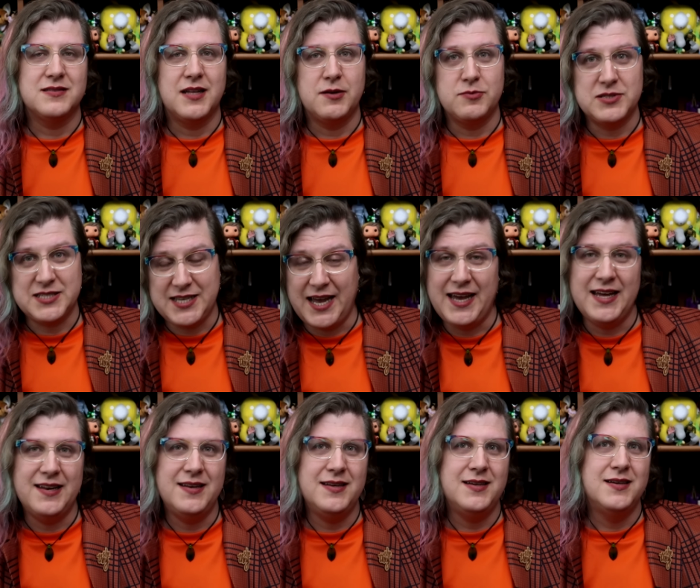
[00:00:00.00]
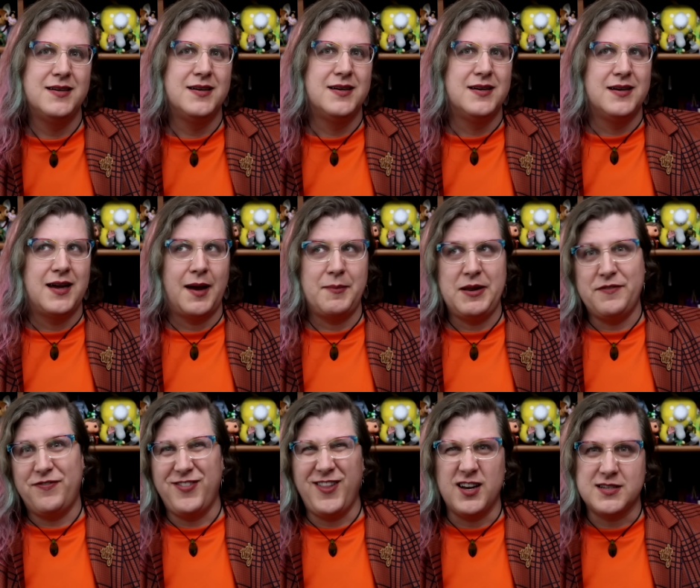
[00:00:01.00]
and it was ten. I mean,
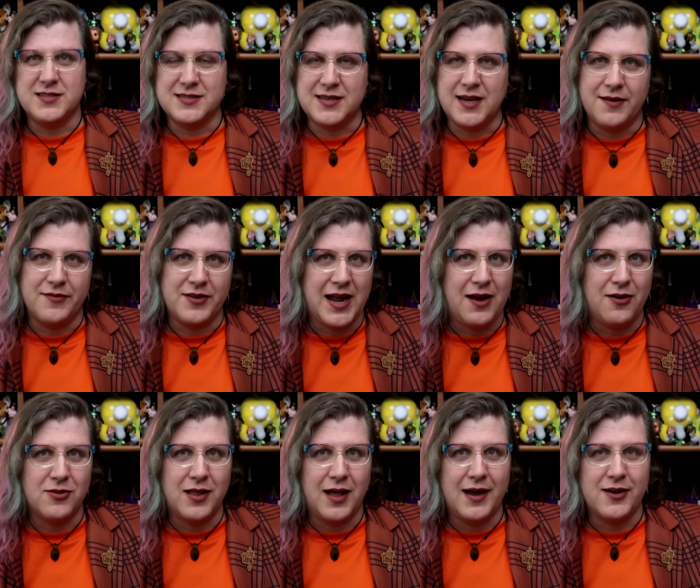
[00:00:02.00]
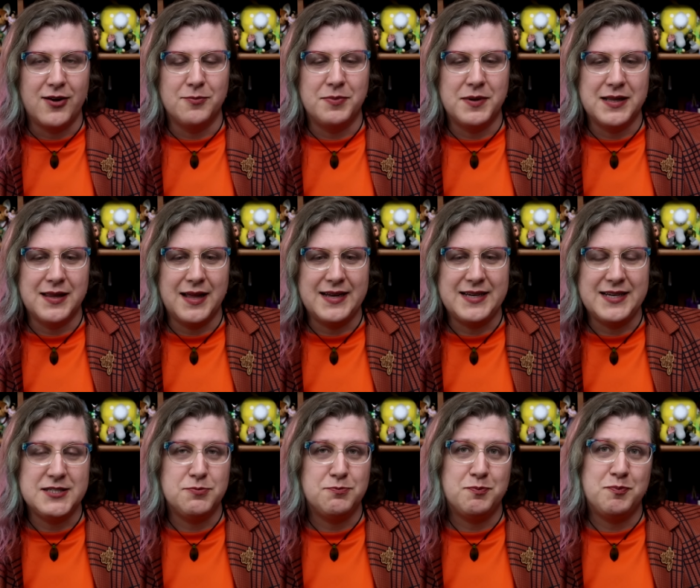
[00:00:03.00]
Flux is kind of an outlier, but like
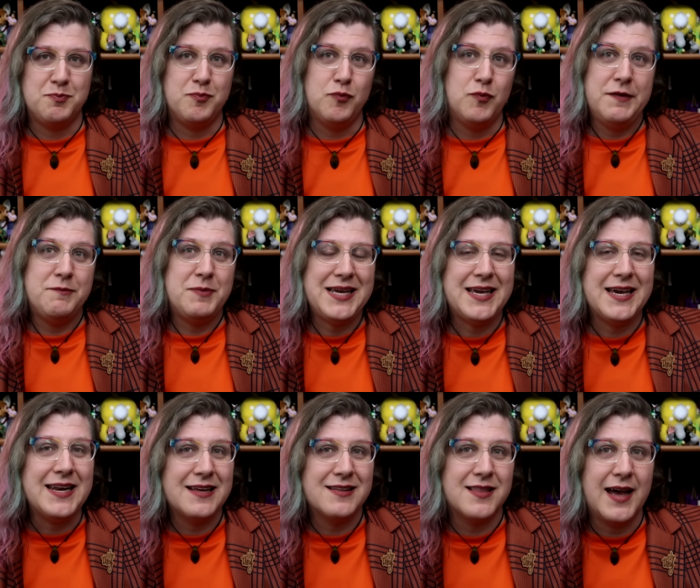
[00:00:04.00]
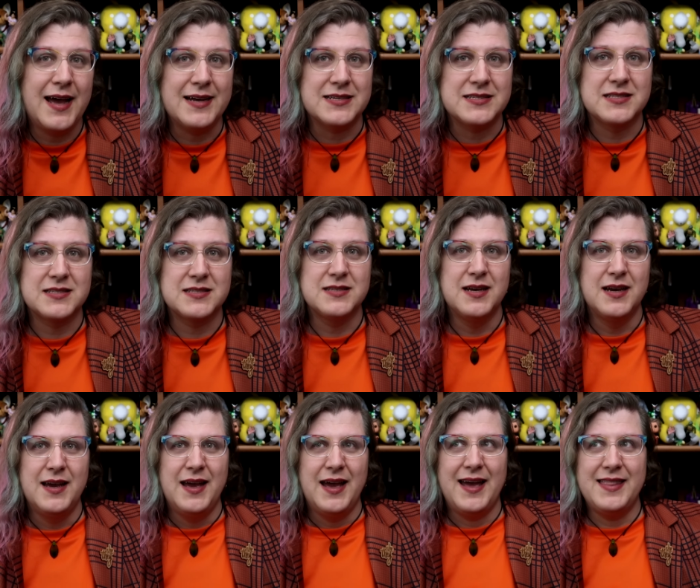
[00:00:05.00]
it's we've been getting less,
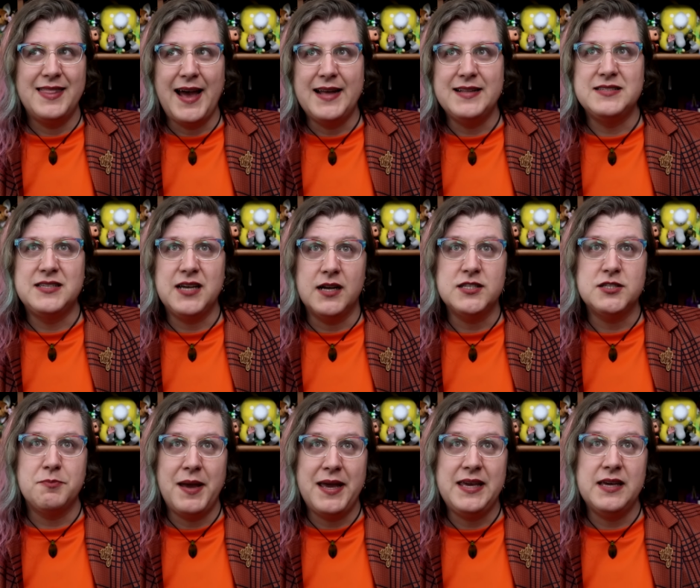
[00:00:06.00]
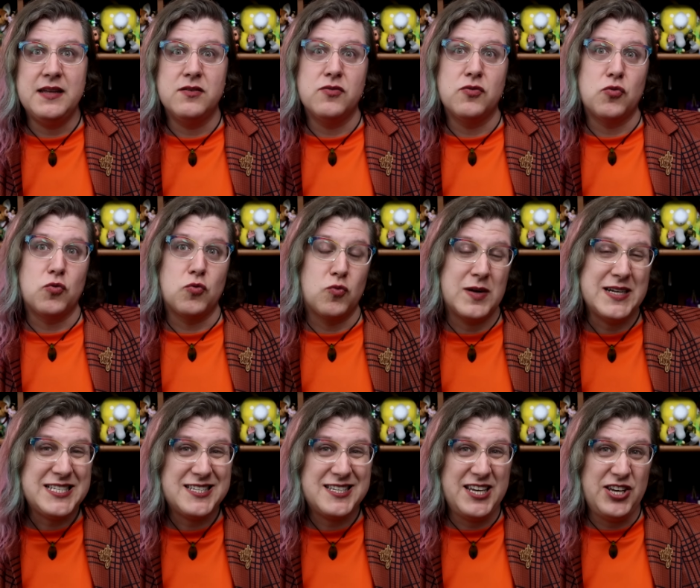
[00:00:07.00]
and that does make it
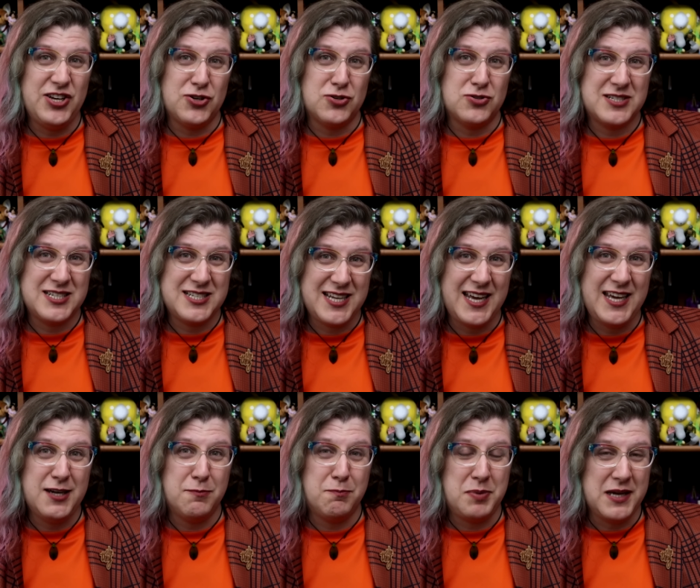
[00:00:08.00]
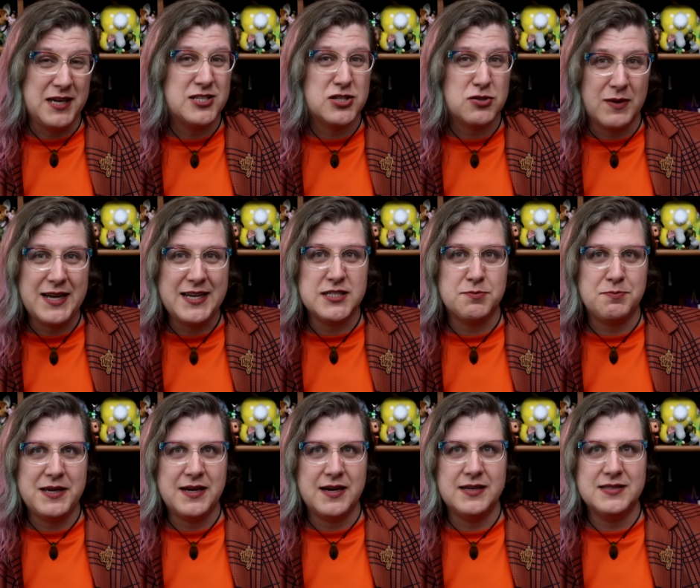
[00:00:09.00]
riskier to take big swings,
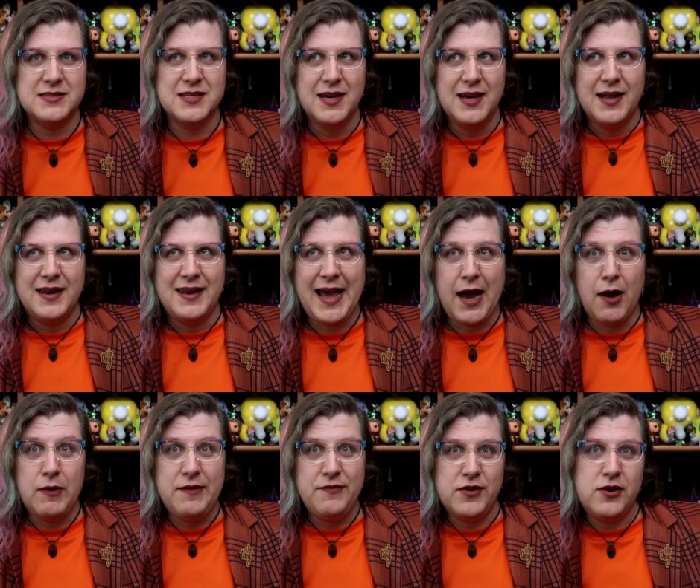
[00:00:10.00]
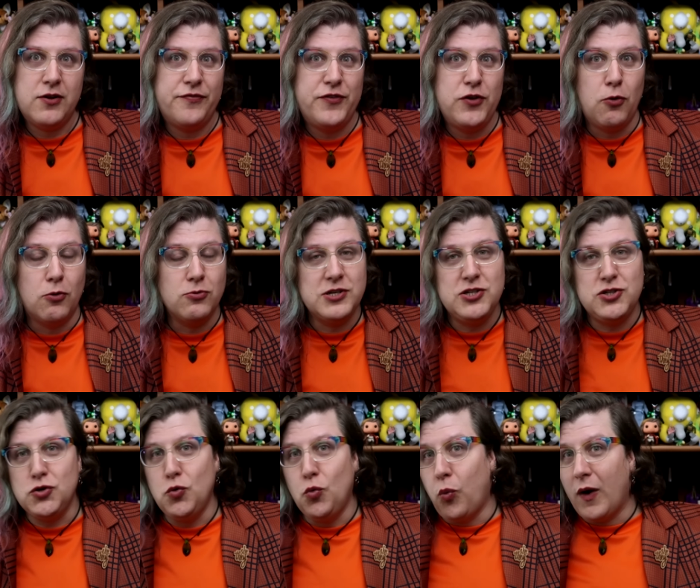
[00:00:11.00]
because now even if you only
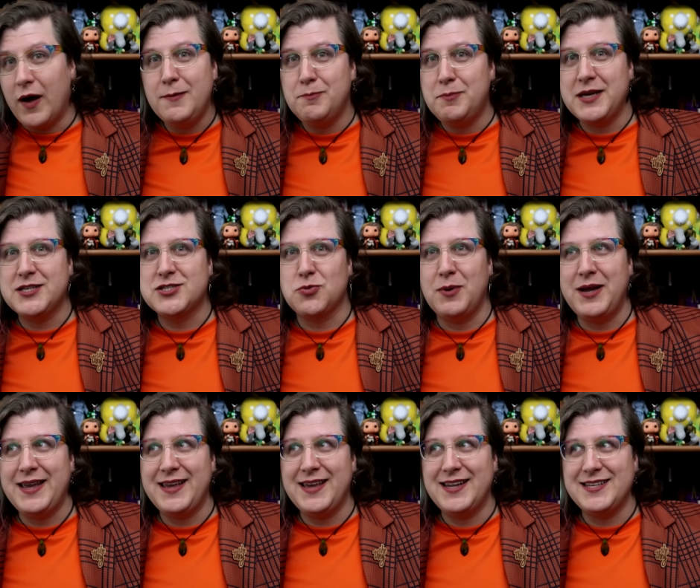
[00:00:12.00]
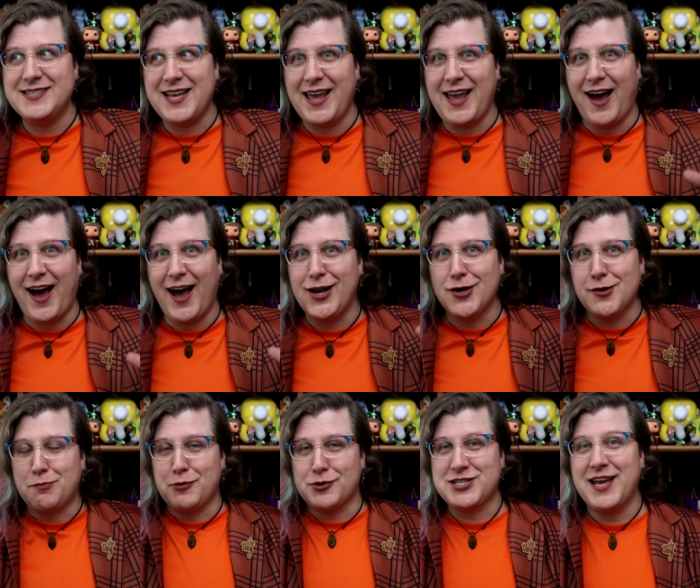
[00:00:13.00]
do one big swing, it is a higher
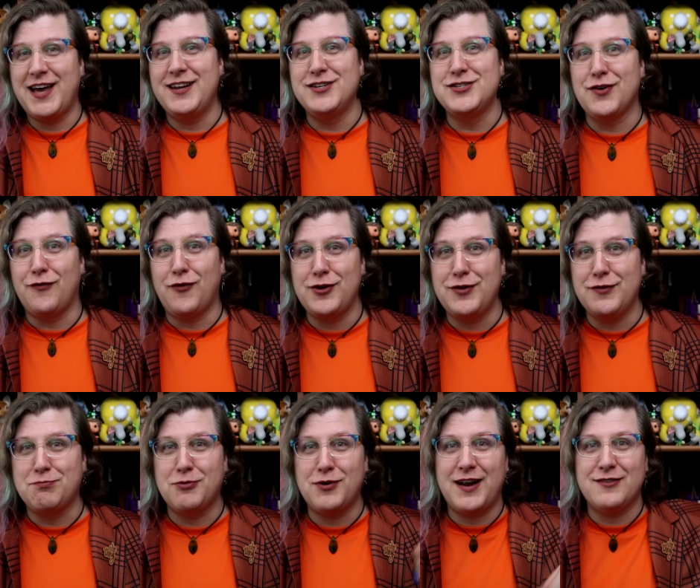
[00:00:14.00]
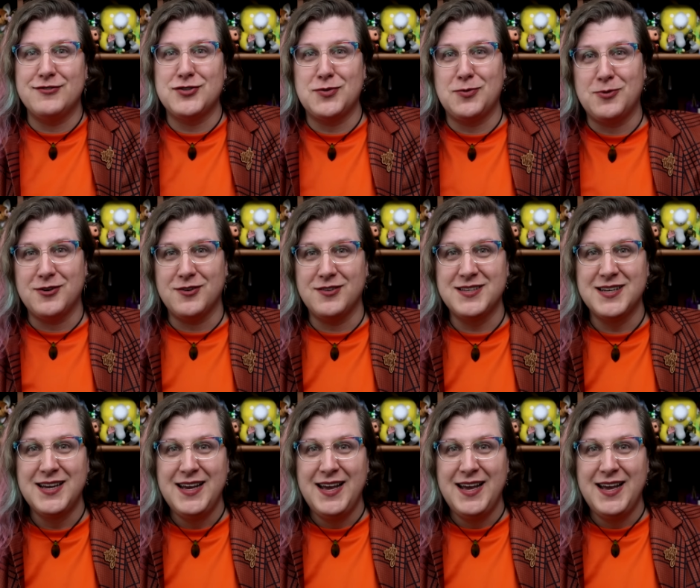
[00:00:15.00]
percentage of what you've put out into the world,